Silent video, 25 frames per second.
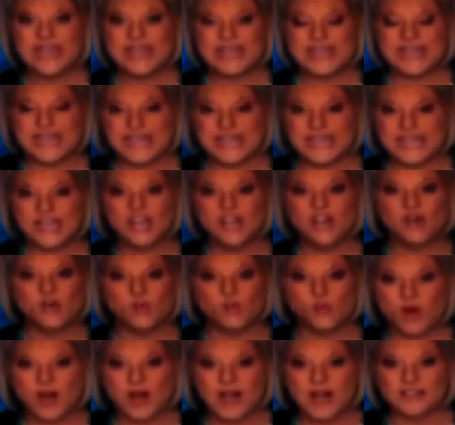He
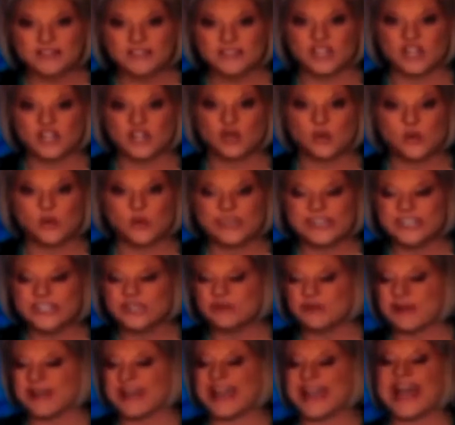was acquitted. Do
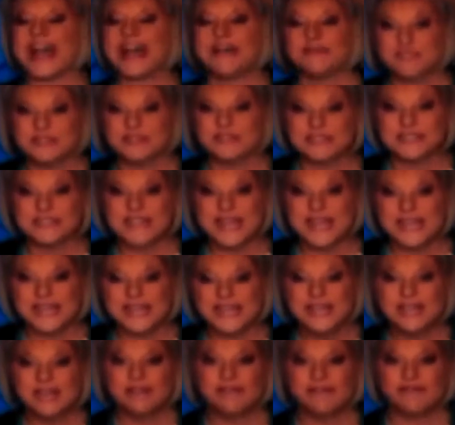I have to say
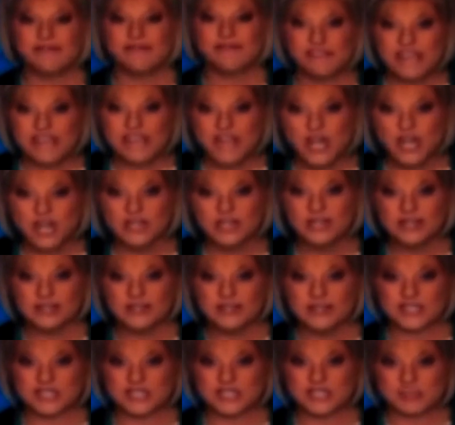Phil
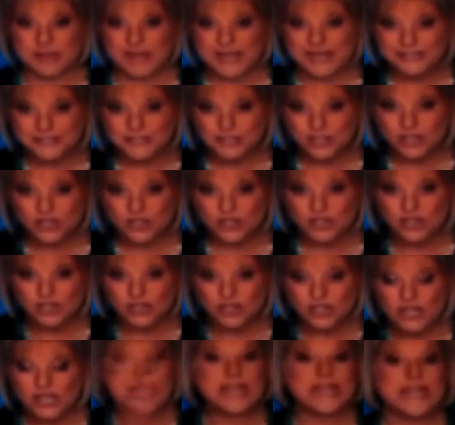Spector?
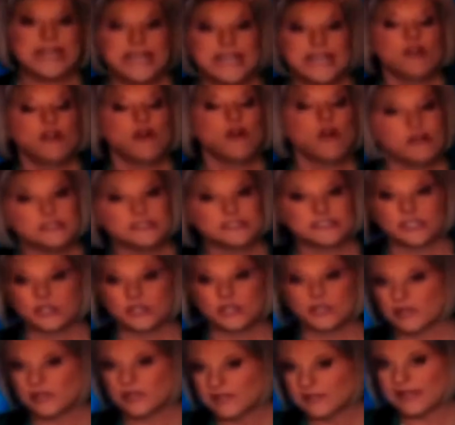He also
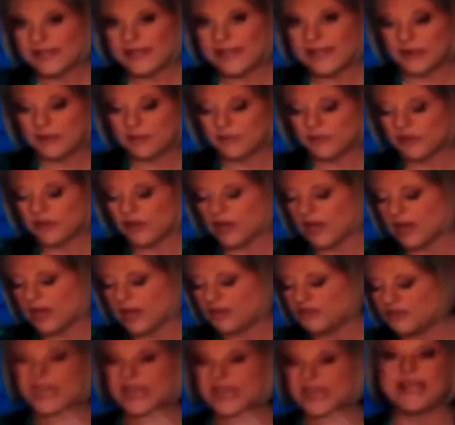claimed
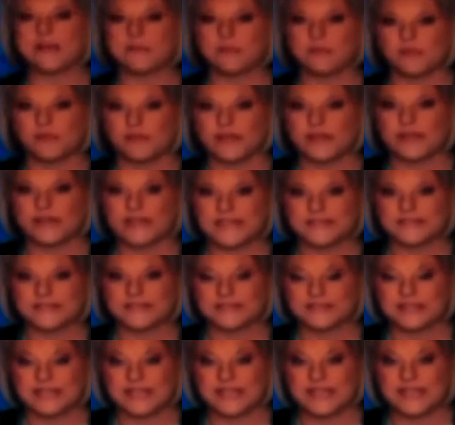tampering at the
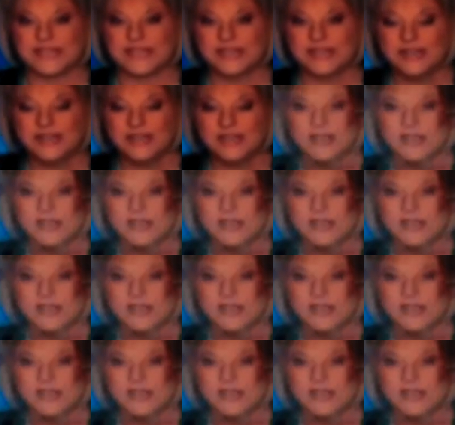scene